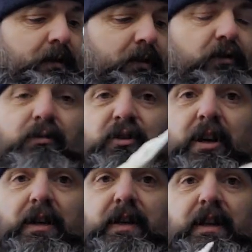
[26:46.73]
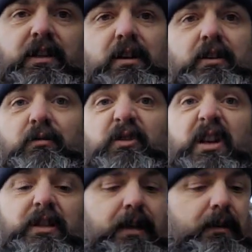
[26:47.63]
chesties, some
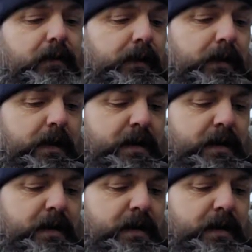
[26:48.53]
chest levers.